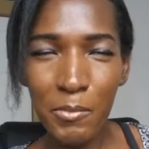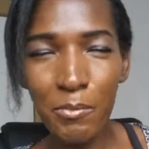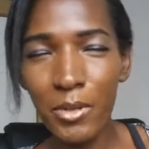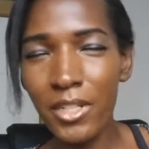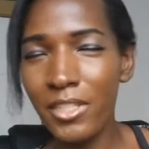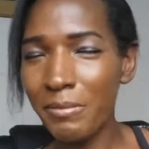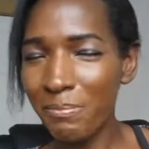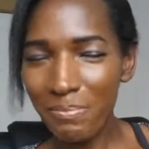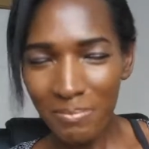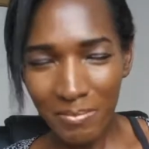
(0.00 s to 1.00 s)
But,
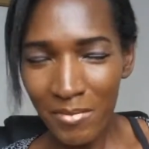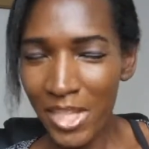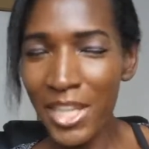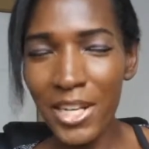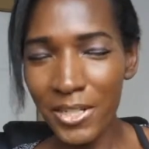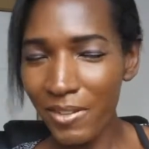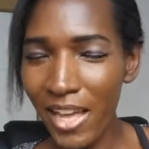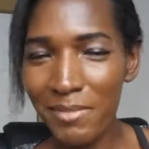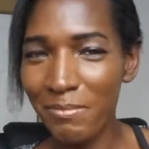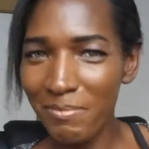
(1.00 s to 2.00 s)

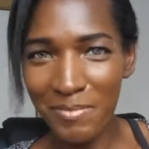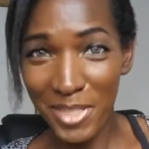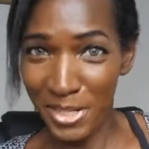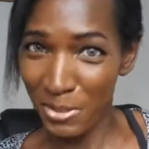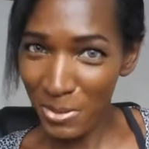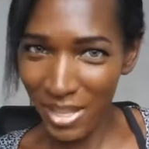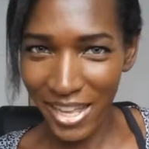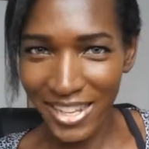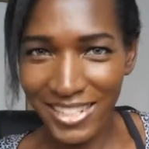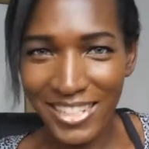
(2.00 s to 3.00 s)
I didn't do
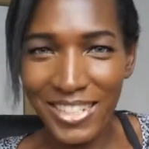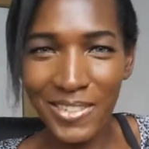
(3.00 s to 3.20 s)
that,